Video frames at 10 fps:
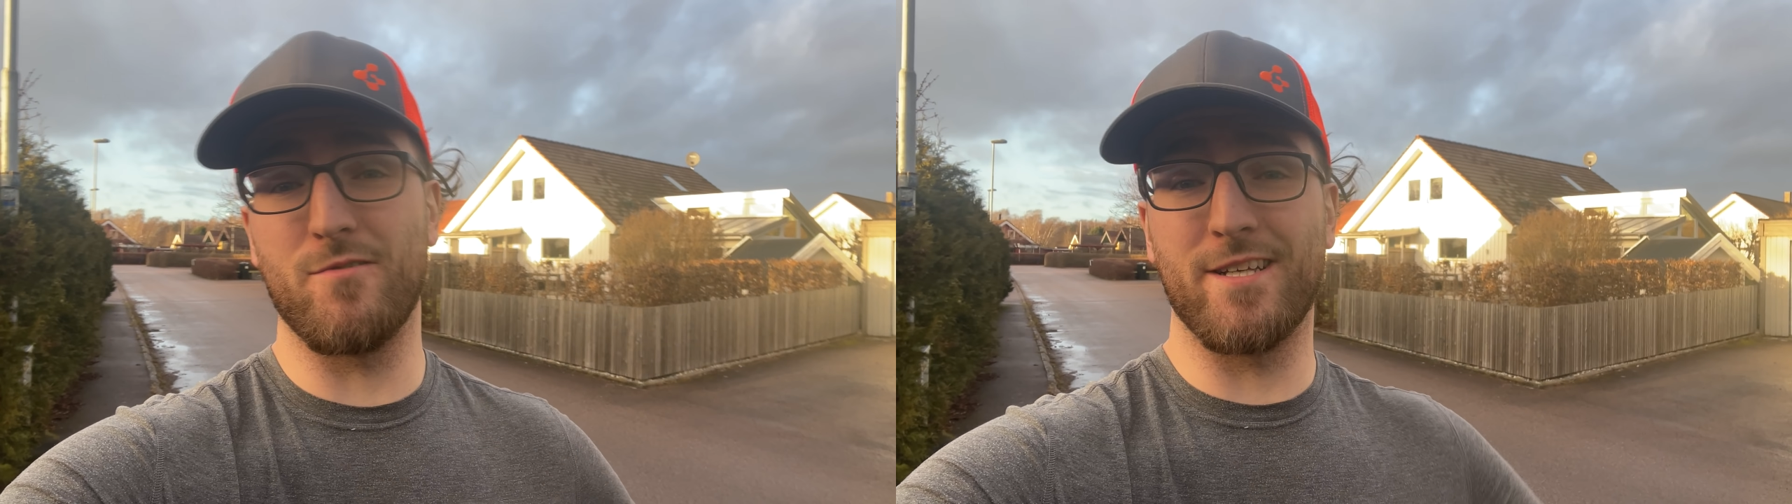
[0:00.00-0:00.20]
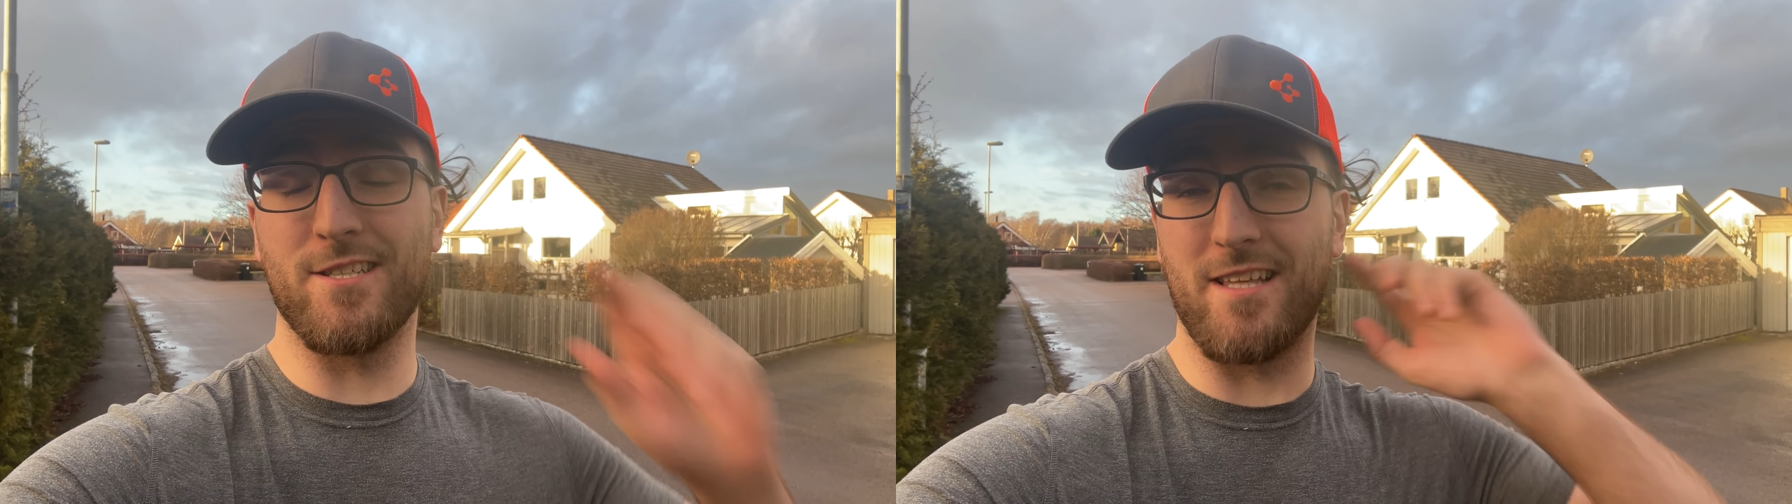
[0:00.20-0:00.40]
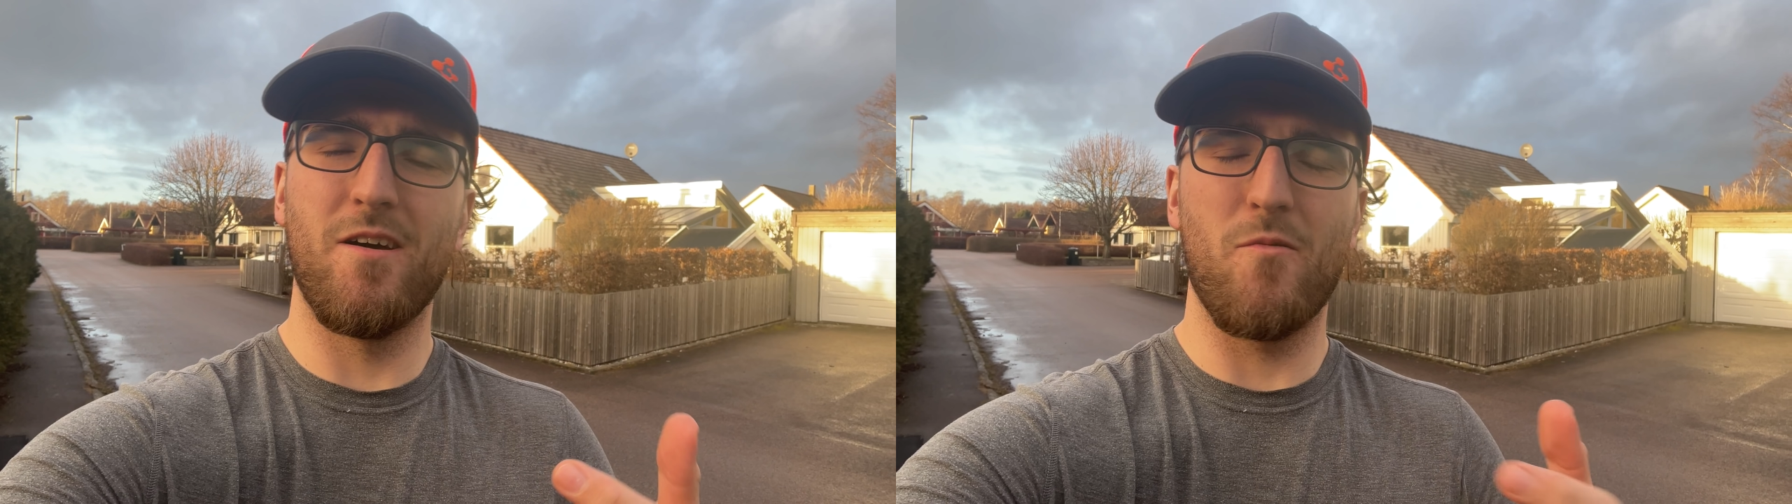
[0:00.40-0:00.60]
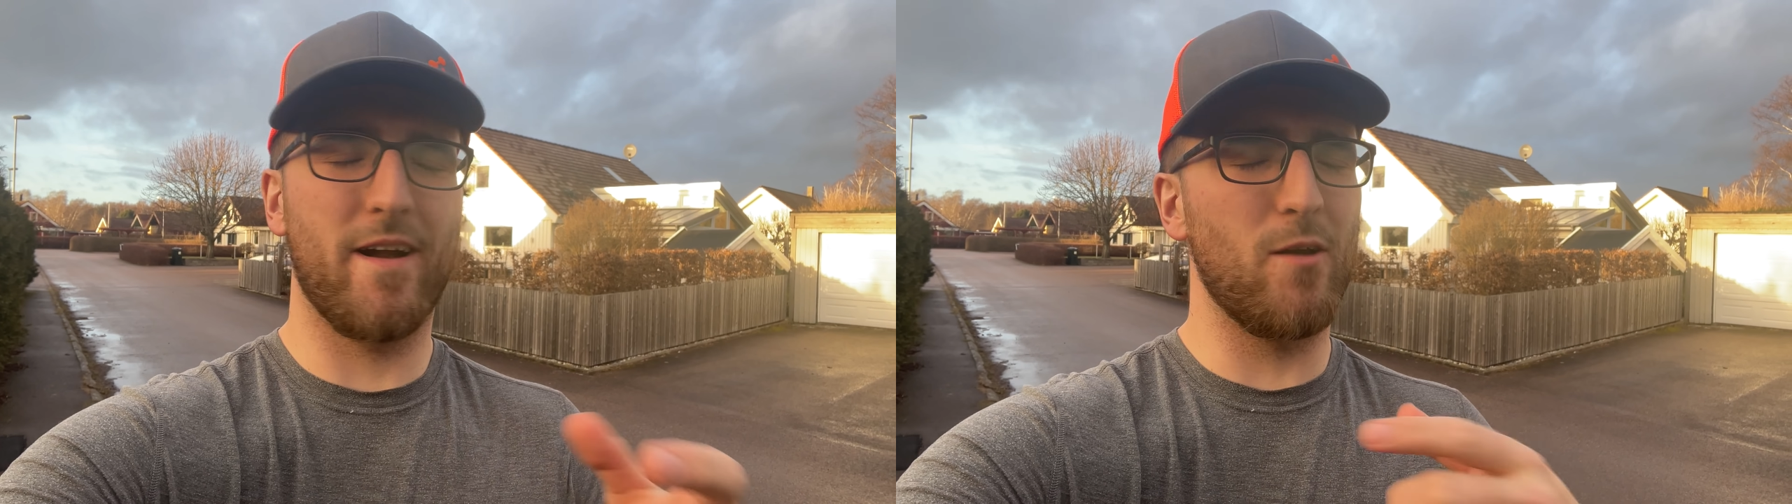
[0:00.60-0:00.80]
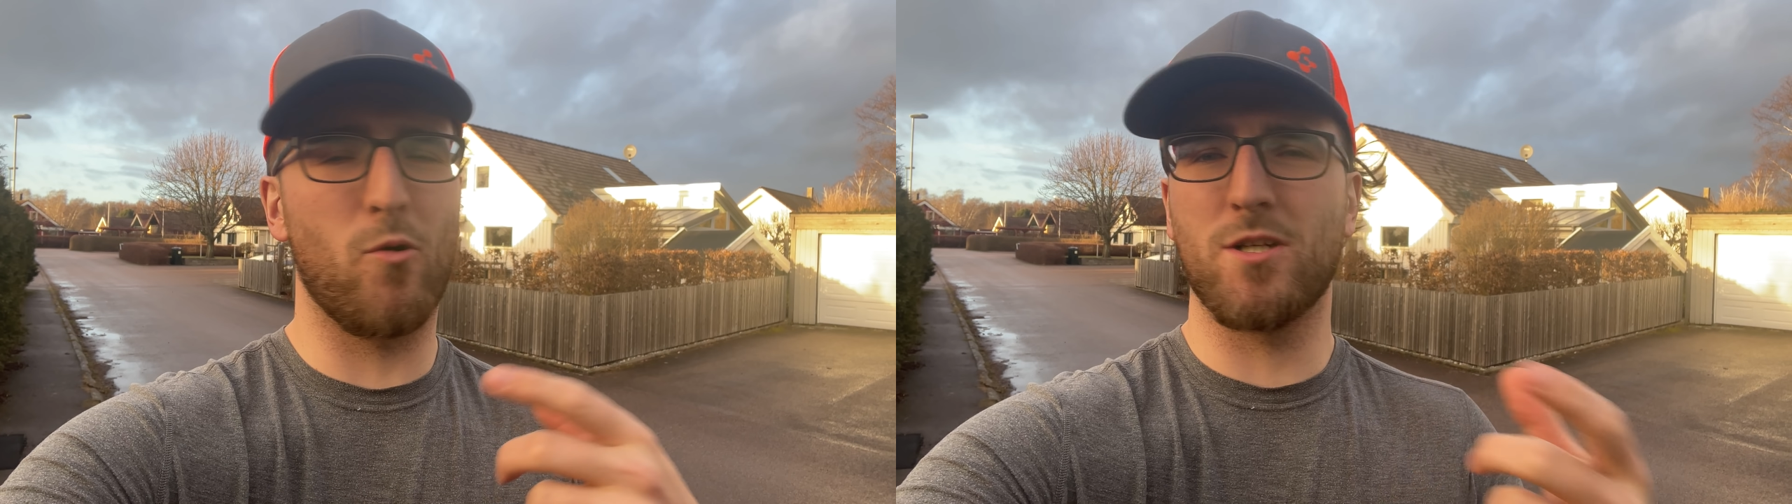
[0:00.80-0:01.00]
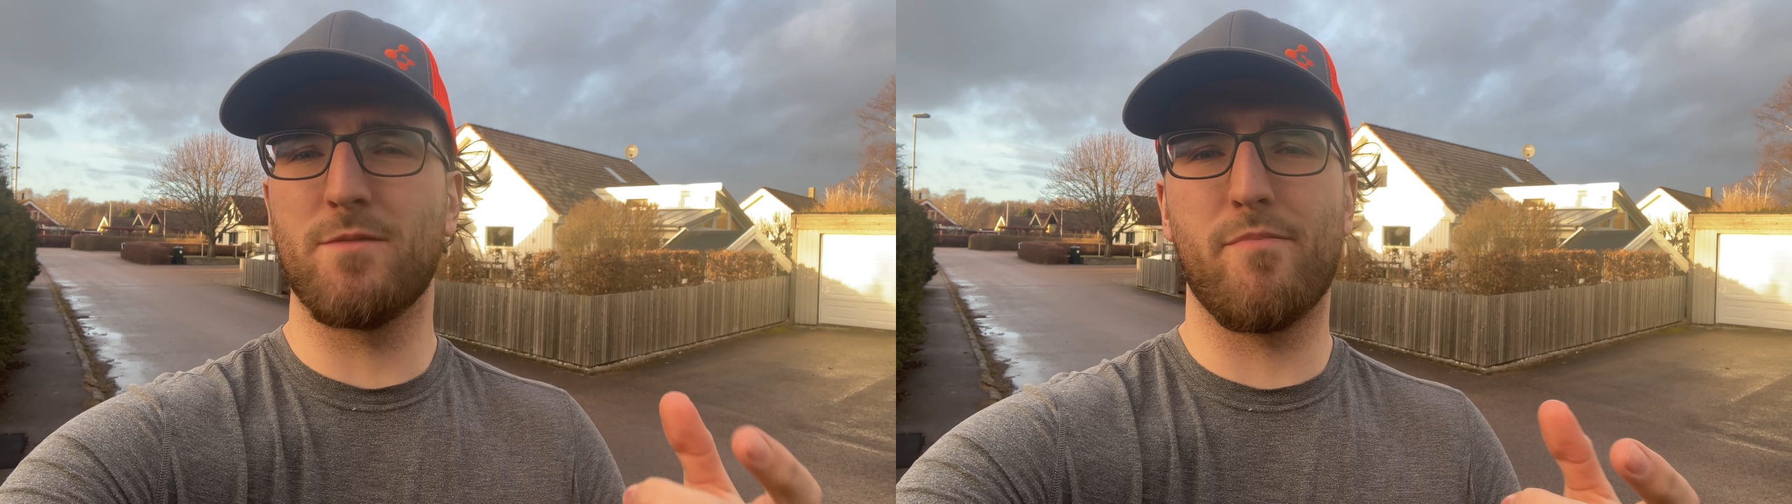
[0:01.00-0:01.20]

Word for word: as a lead. We got to work on some